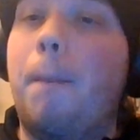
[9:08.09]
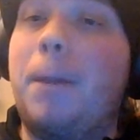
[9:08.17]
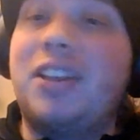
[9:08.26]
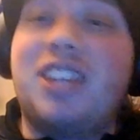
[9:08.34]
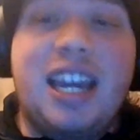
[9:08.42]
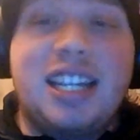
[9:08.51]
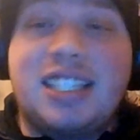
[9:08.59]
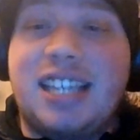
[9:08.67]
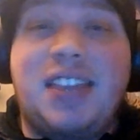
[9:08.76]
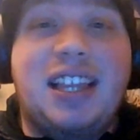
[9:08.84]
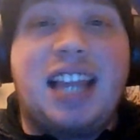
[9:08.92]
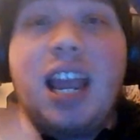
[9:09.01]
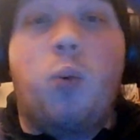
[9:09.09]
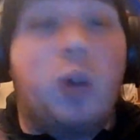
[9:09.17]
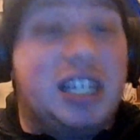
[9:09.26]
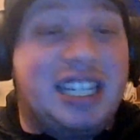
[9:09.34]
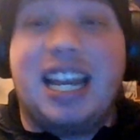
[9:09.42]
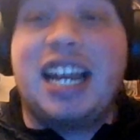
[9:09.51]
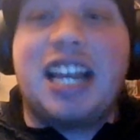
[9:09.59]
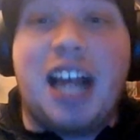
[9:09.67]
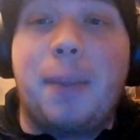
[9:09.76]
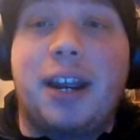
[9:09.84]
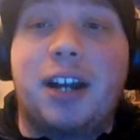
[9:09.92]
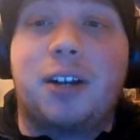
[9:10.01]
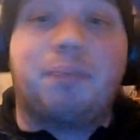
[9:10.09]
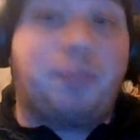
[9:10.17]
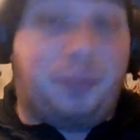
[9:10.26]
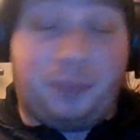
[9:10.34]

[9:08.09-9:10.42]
but they said that it wasn't going to come here